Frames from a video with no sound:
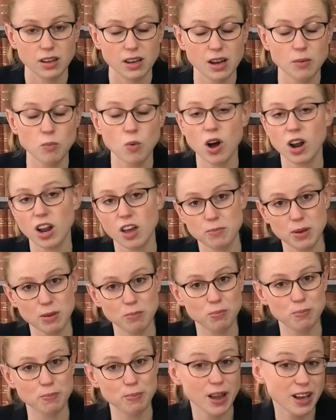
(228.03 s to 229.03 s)
And while I've
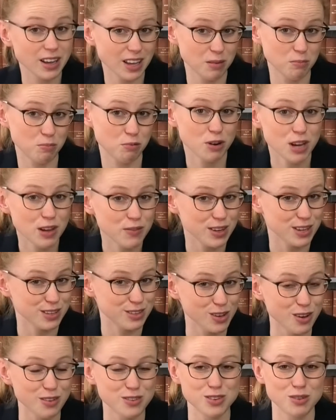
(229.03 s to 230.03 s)
been plugging previous
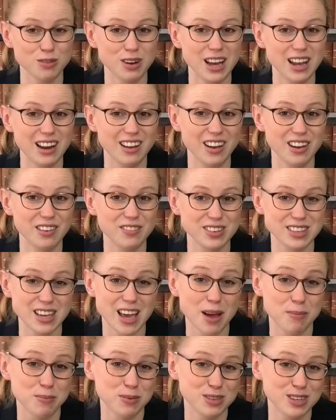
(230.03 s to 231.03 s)
Goff Square Live
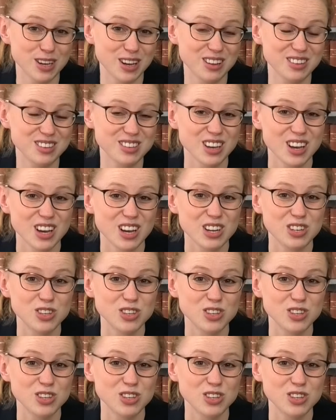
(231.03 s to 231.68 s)
episodes,